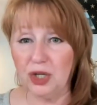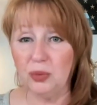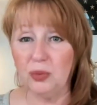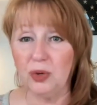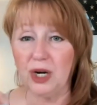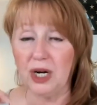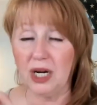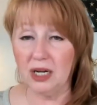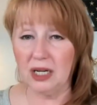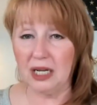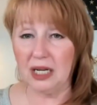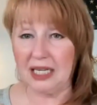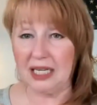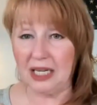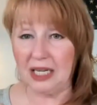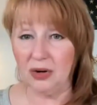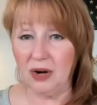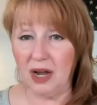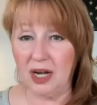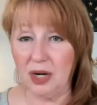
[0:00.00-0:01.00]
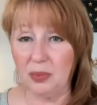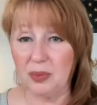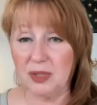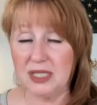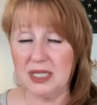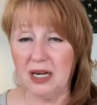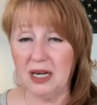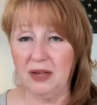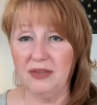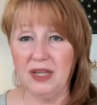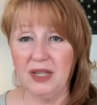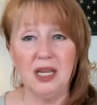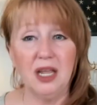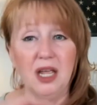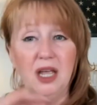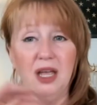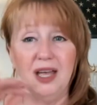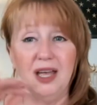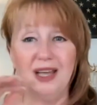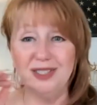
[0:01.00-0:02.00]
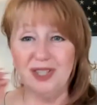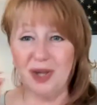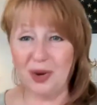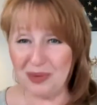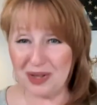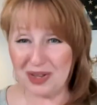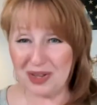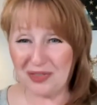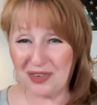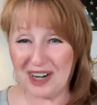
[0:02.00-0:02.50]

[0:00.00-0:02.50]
you weren't clear 100% on it, don't be